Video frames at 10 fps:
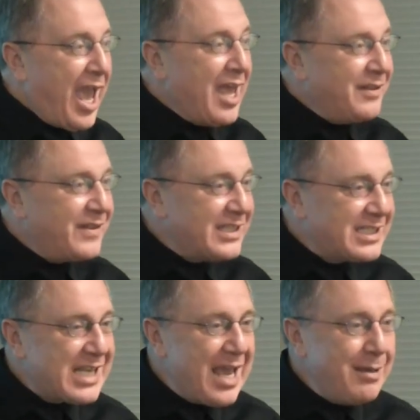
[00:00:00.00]
And the
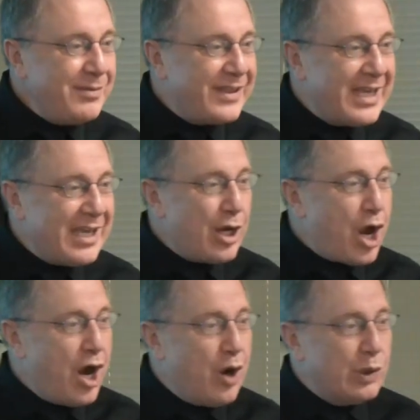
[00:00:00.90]
same thing
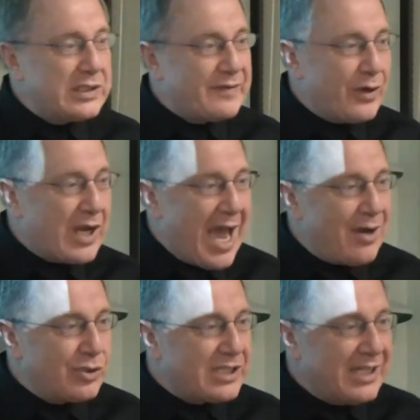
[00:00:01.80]
holds for
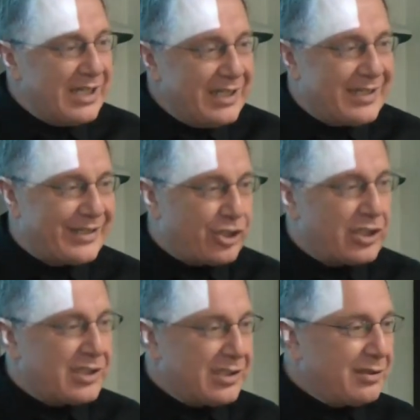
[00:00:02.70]
Gaussian
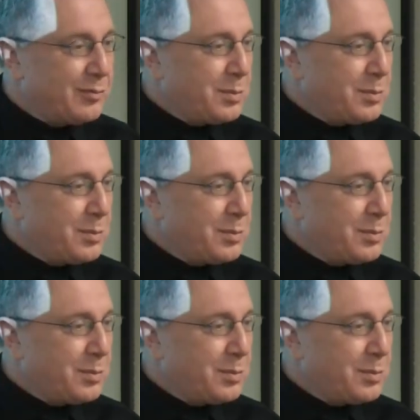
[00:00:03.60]
integers.